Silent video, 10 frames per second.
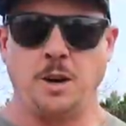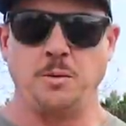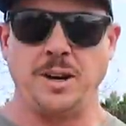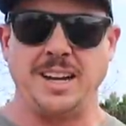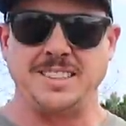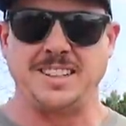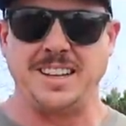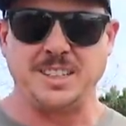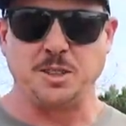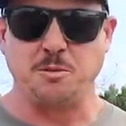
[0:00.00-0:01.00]
All right, so
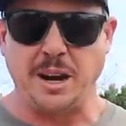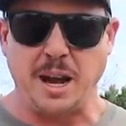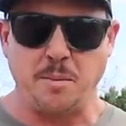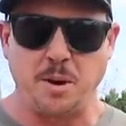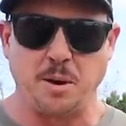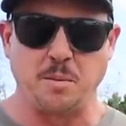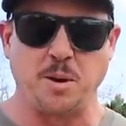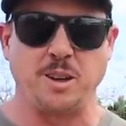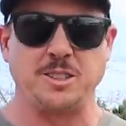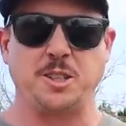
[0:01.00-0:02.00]
that's a wrap on
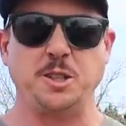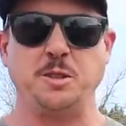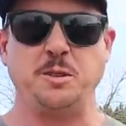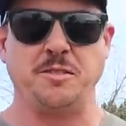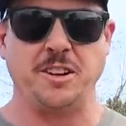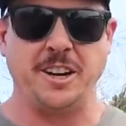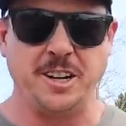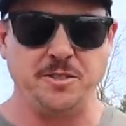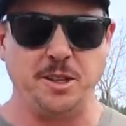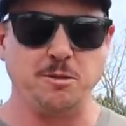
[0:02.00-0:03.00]
part two of our
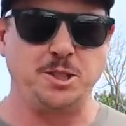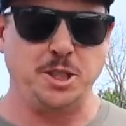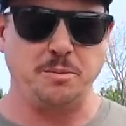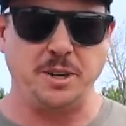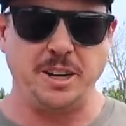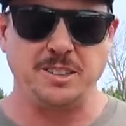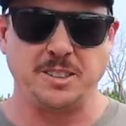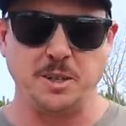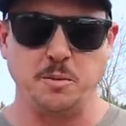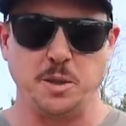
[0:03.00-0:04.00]
interview with Jim
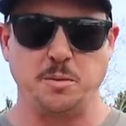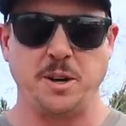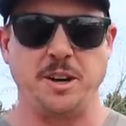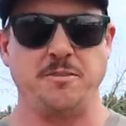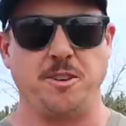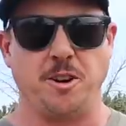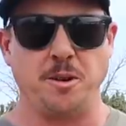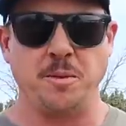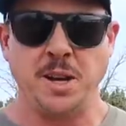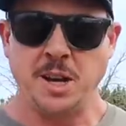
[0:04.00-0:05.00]
Gerritsen and Wood Prairie Farm.